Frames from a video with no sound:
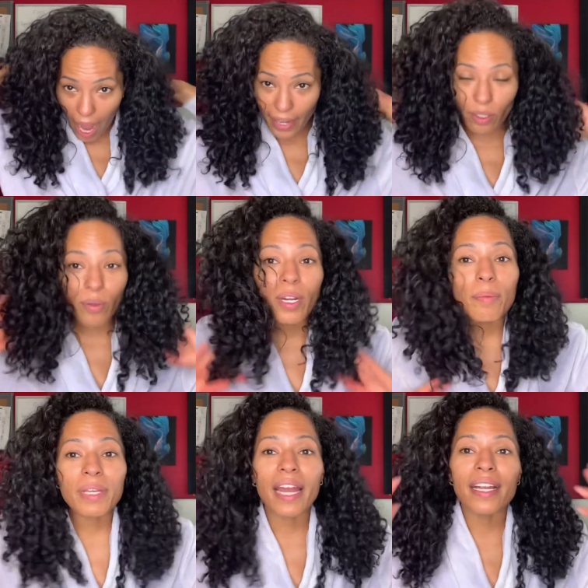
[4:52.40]
I know what
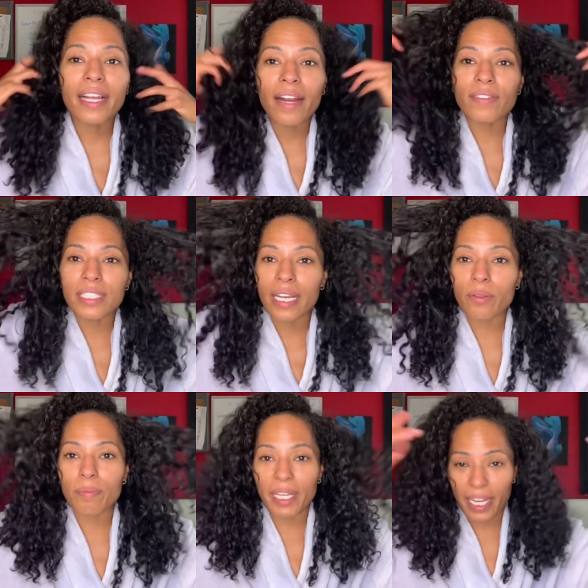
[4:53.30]
I'm getting every day
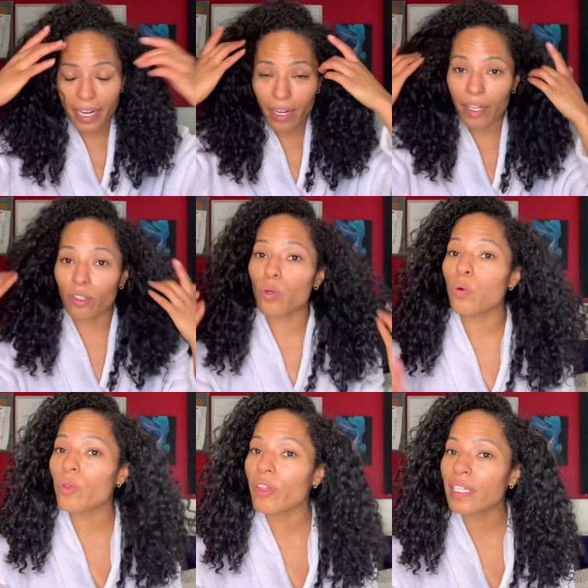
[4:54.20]
with my hair. And the
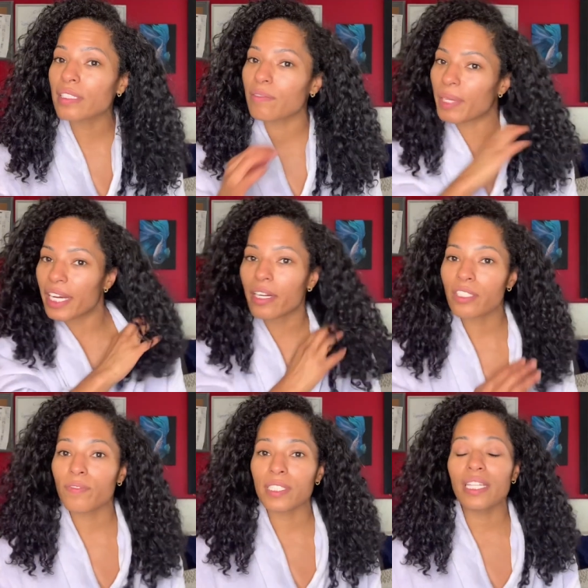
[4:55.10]
cool thing is if my hair
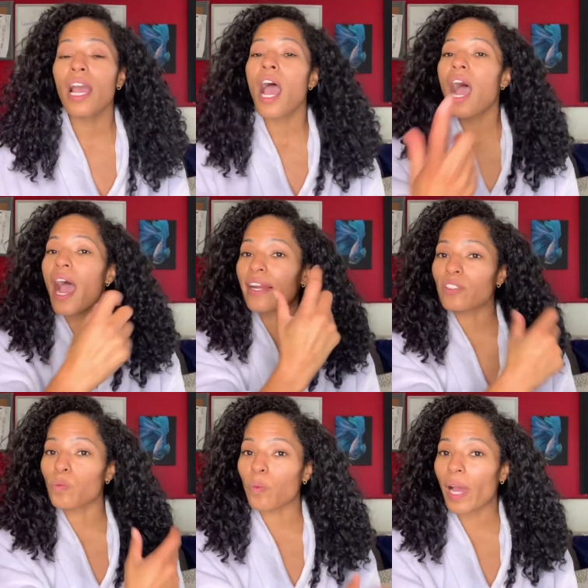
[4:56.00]
gets frizzy, I
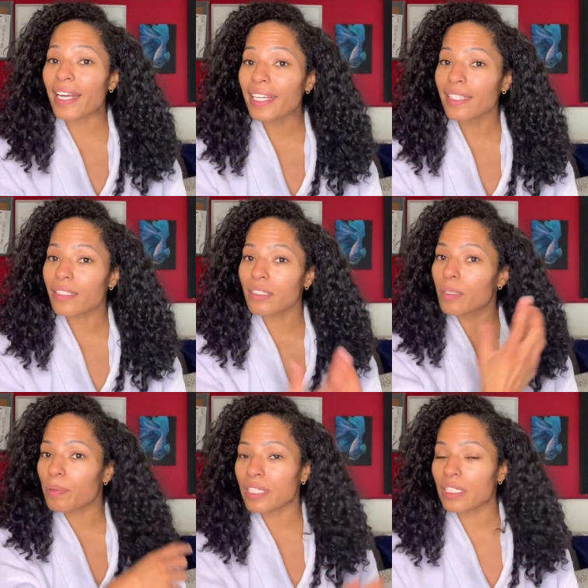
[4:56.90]
just wet it,
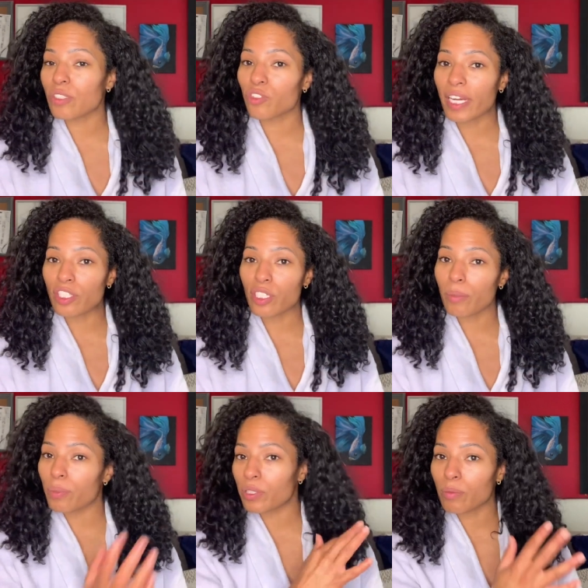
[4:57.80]
completely drench
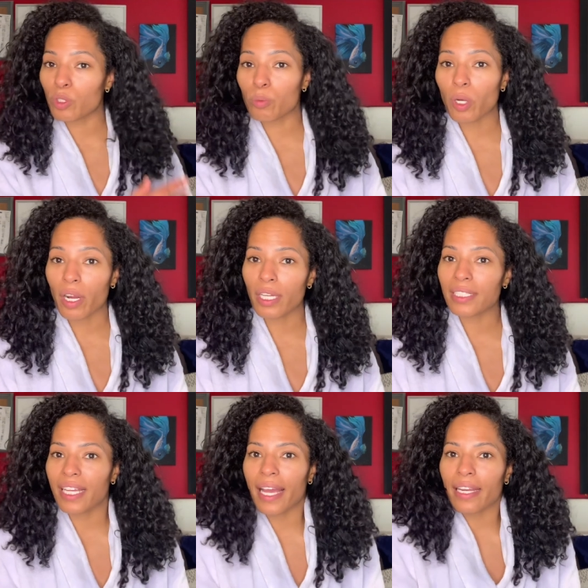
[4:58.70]
it, put some new product,
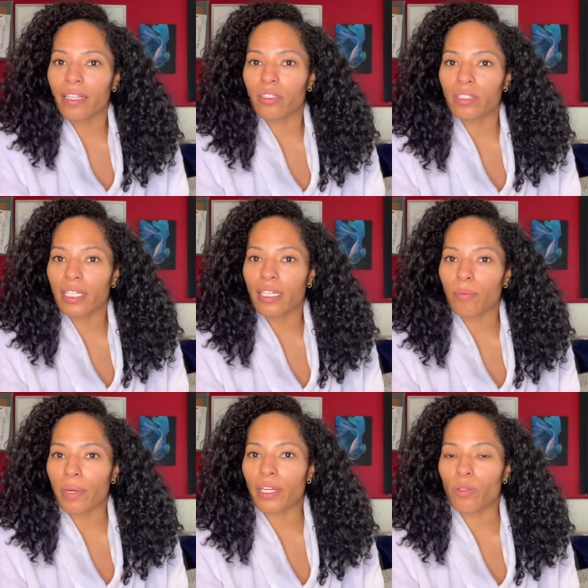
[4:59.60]
and it looks like a
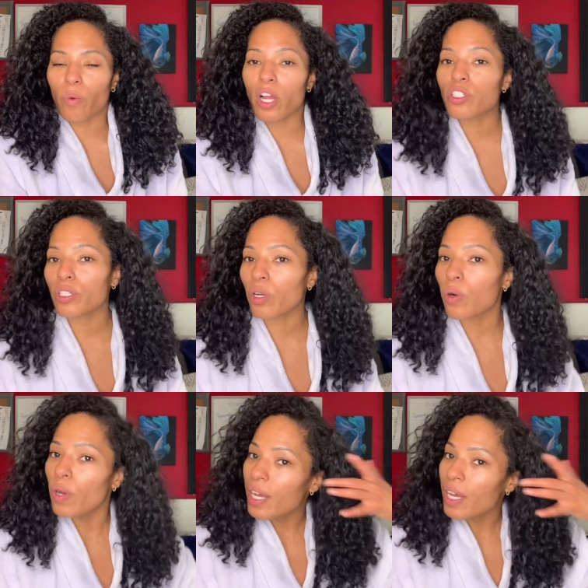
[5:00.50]
brand new wash and go.